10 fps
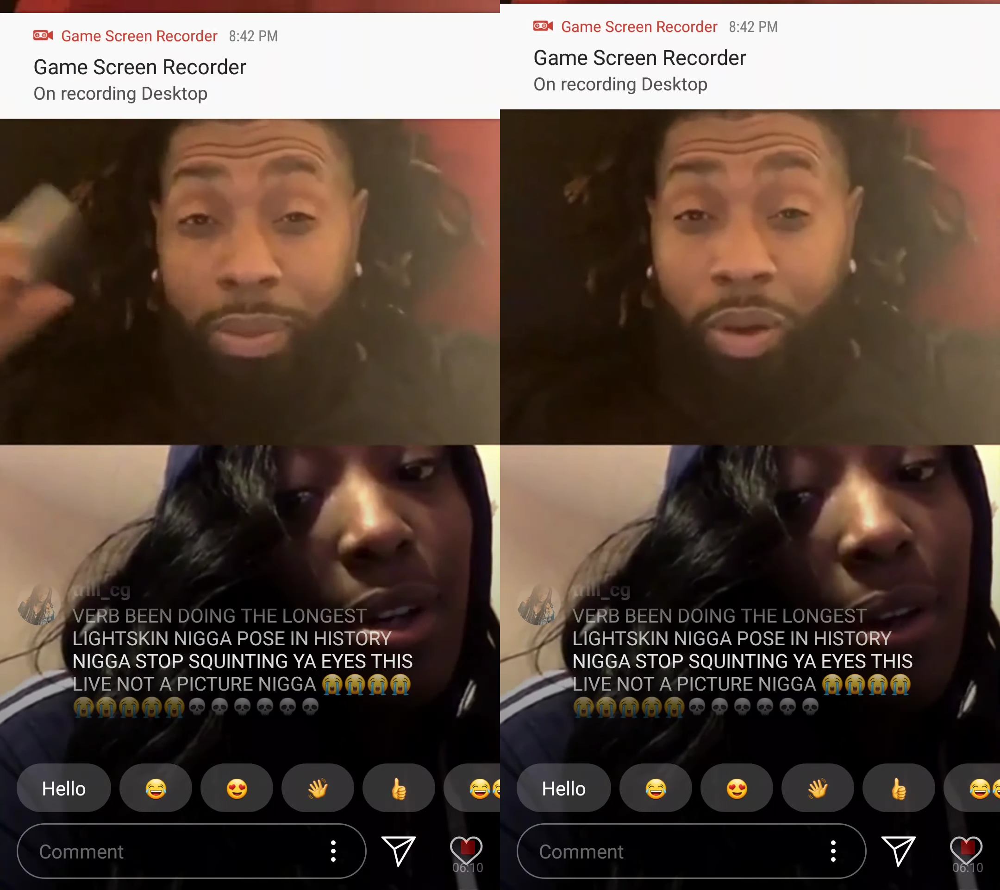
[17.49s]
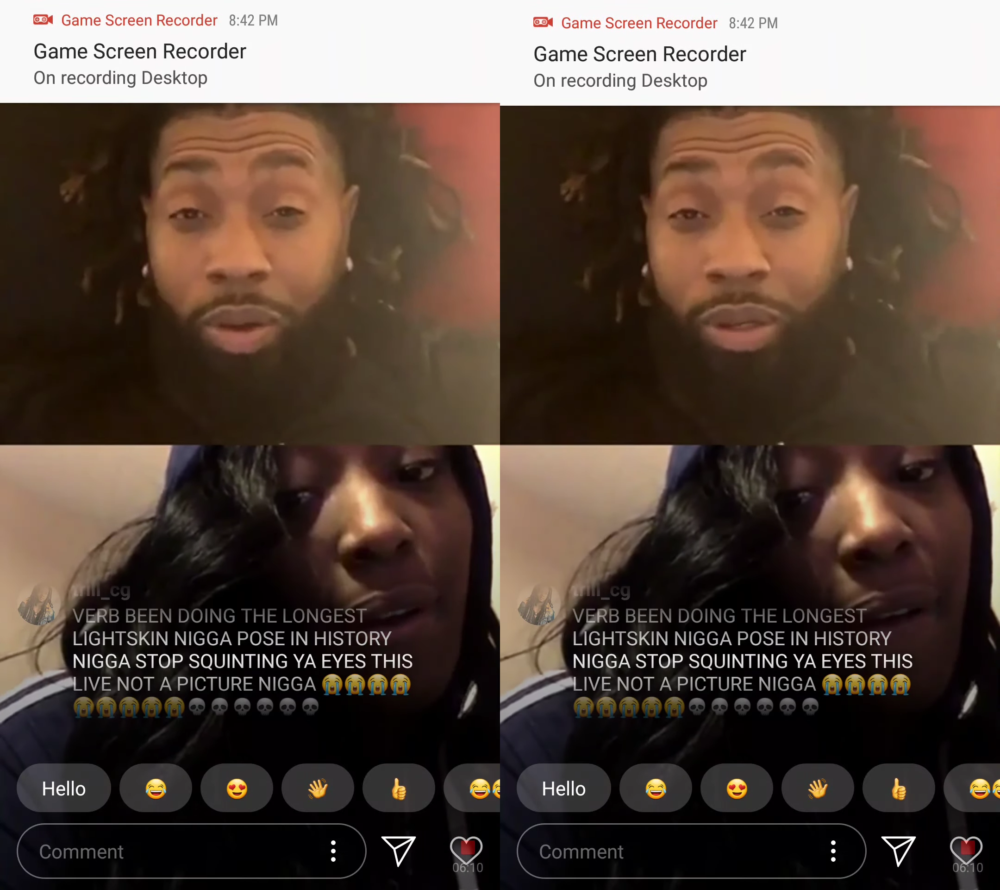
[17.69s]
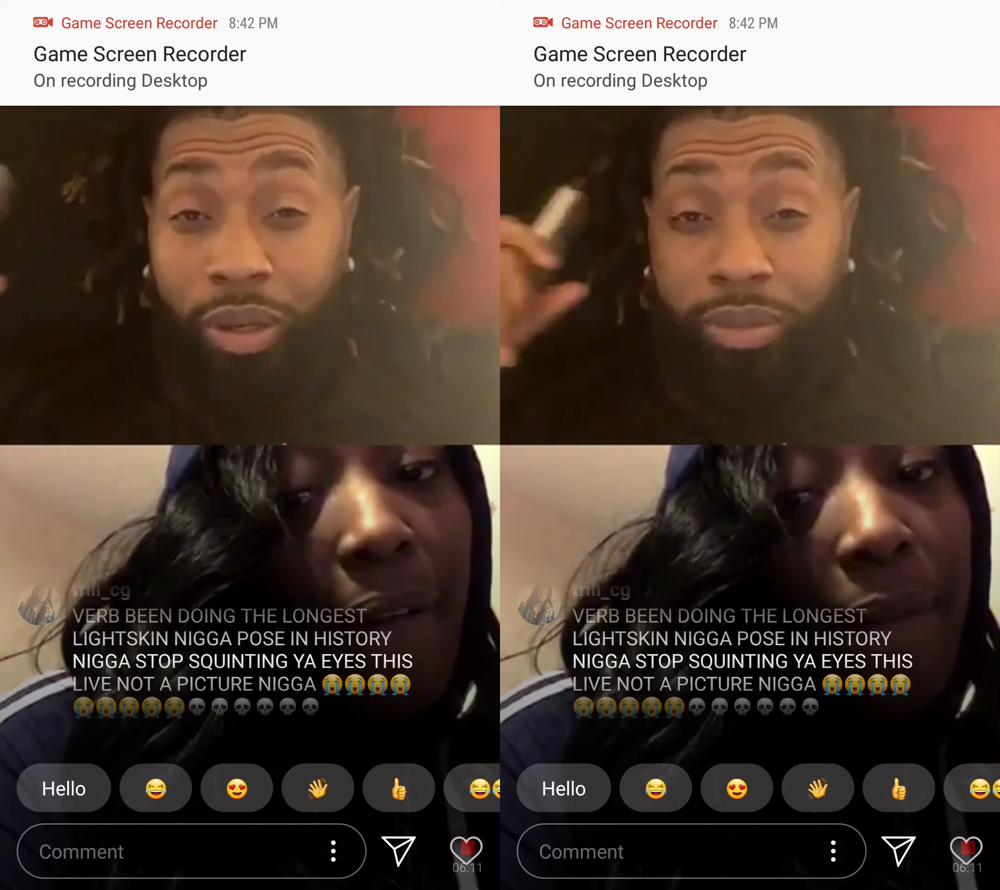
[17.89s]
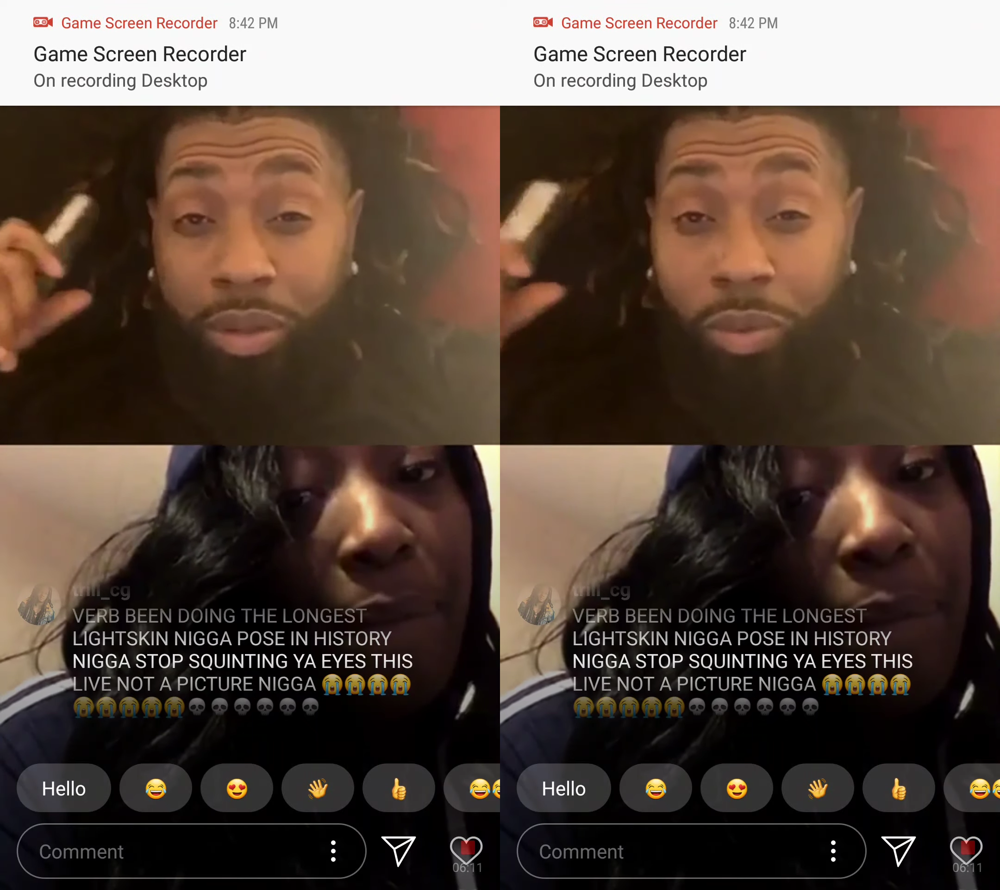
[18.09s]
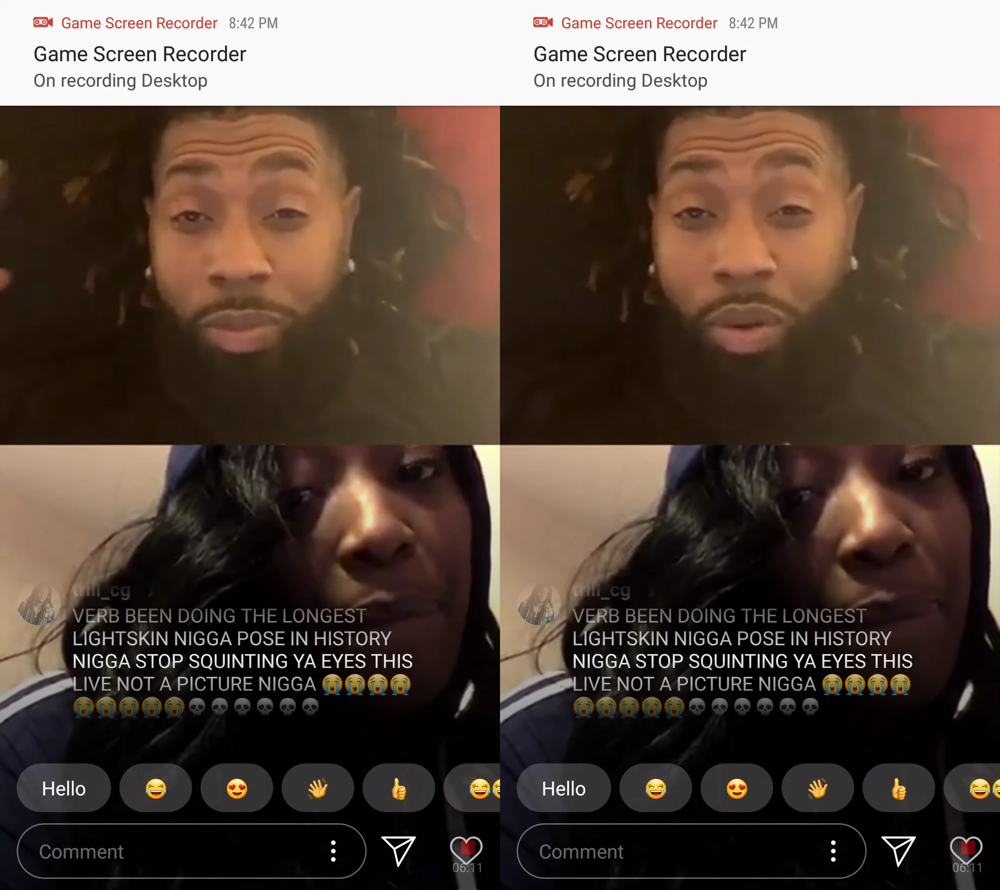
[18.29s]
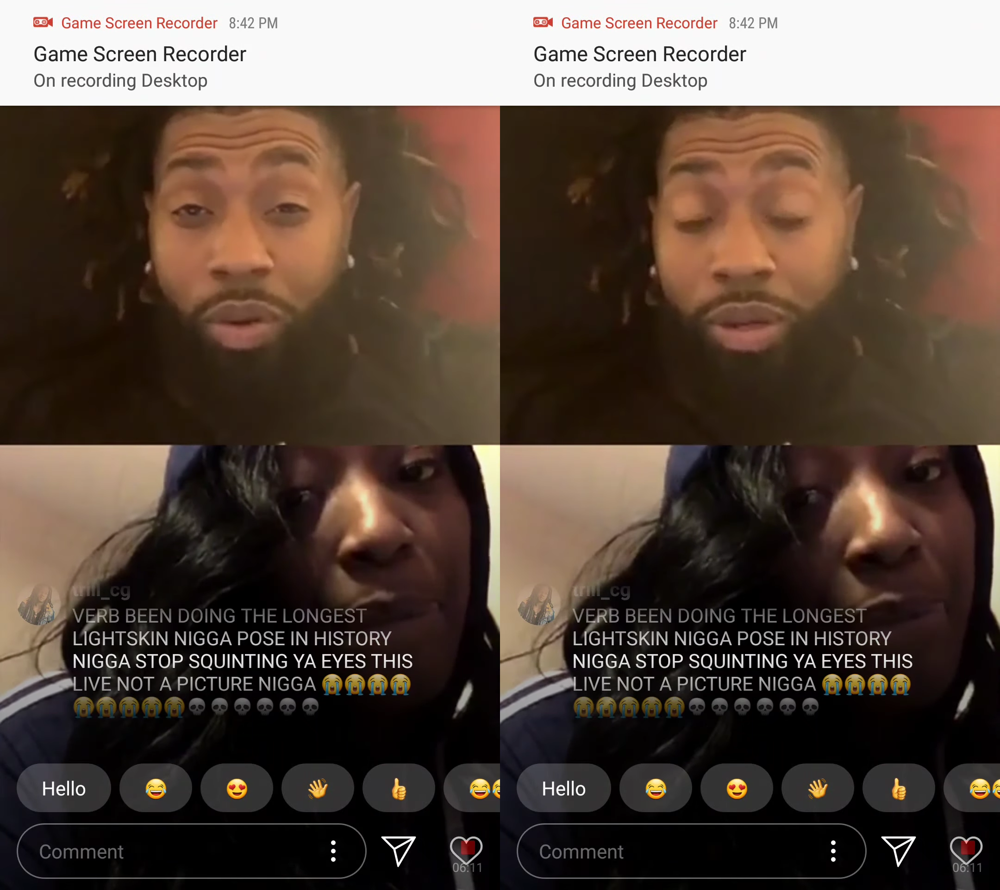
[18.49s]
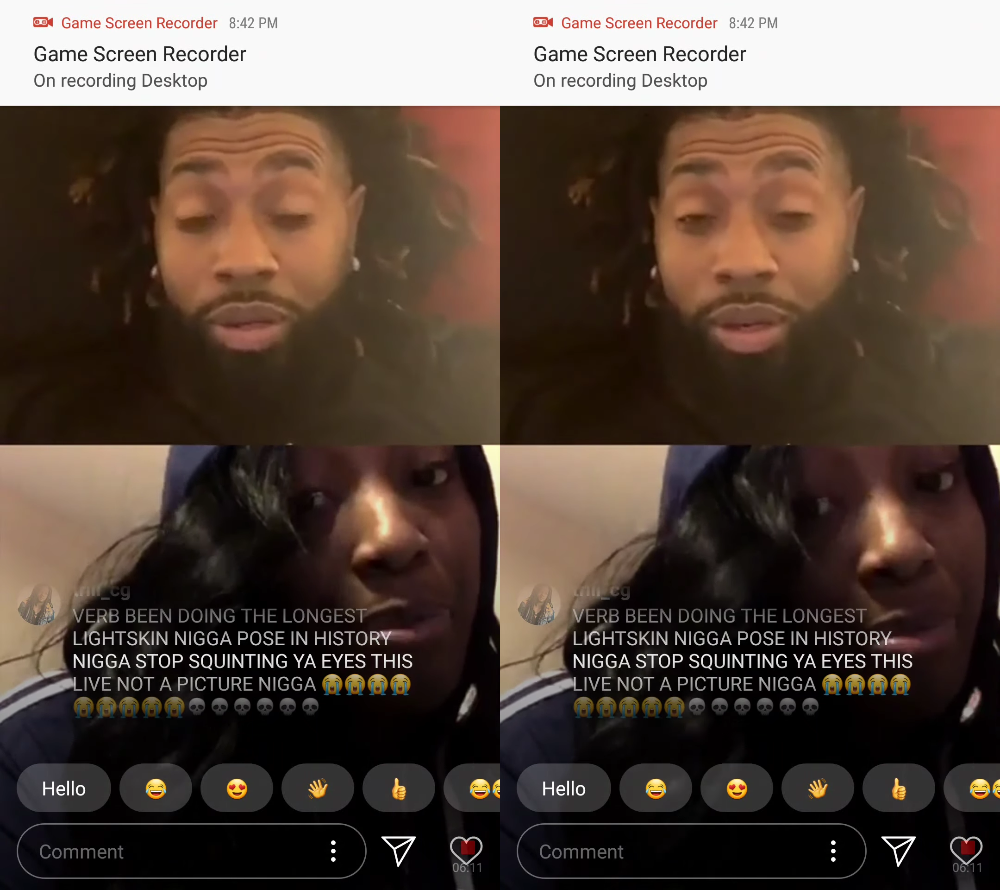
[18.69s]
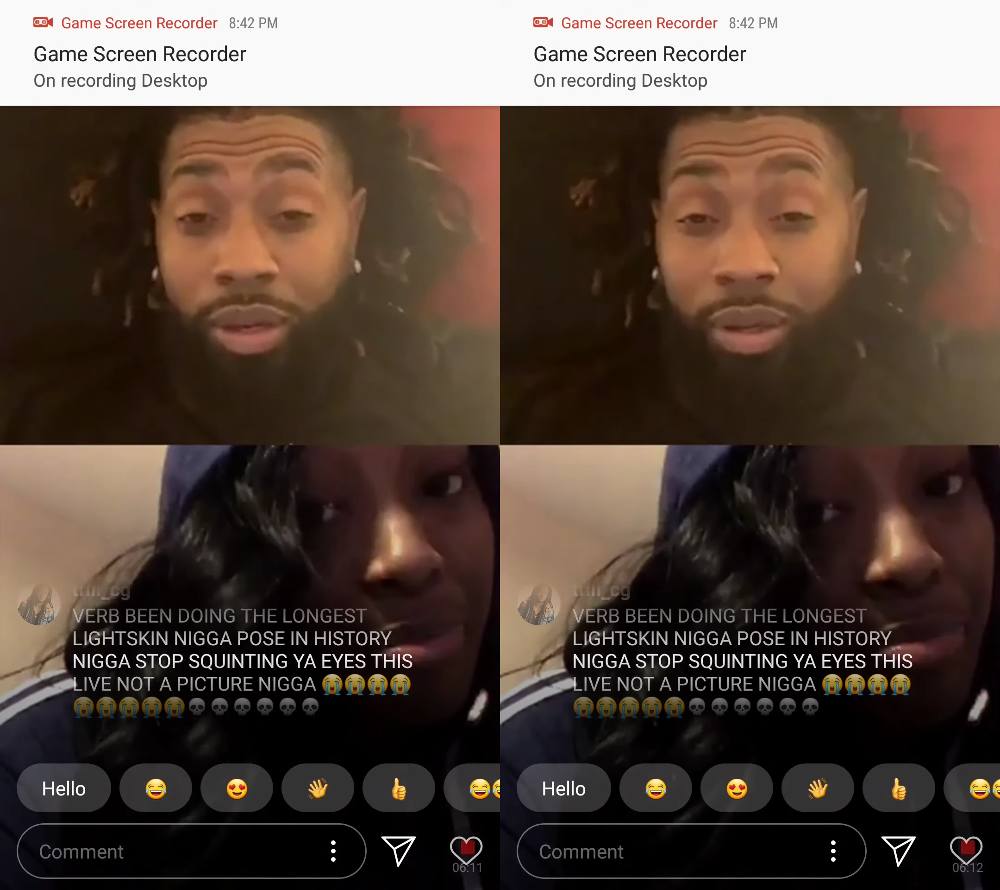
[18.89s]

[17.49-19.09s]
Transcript: bold enough to do porn